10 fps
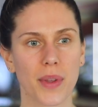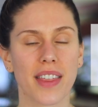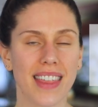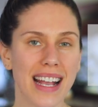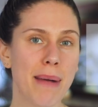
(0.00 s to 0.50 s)
Well,
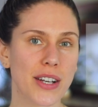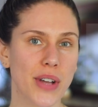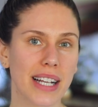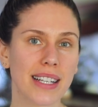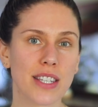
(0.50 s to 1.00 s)
the thing about
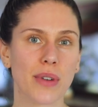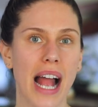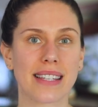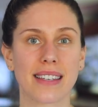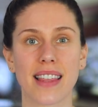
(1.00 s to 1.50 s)

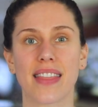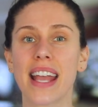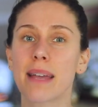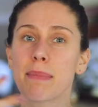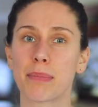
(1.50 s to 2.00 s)
triglycerides is that
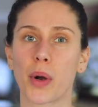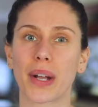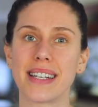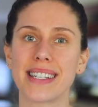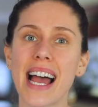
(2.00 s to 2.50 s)
they can be
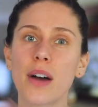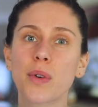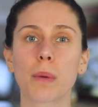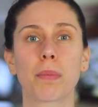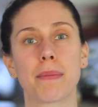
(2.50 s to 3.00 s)
broken
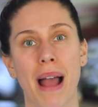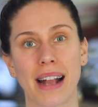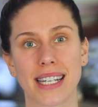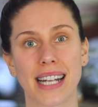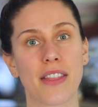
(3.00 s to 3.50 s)
down or put
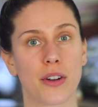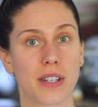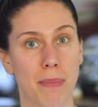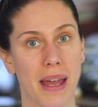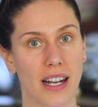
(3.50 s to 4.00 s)
back together
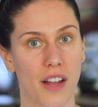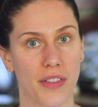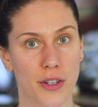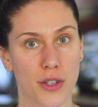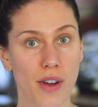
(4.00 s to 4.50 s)
depending on
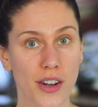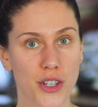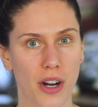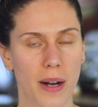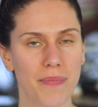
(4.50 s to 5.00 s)
their
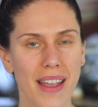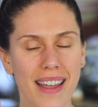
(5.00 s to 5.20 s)
structure.